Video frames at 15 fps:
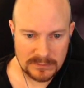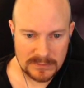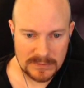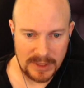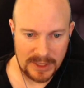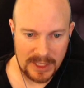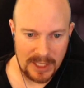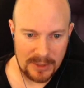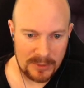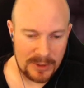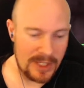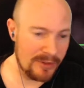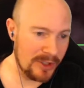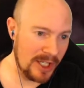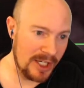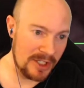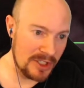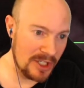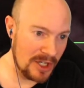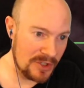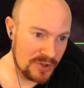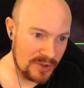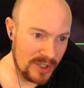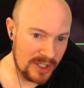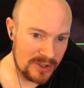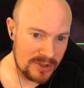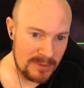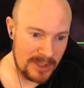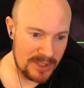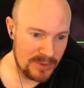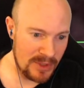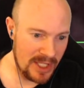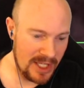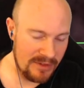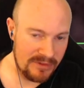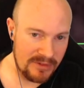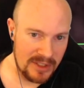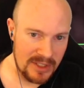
Again, we're never getting dodge training, so might as well have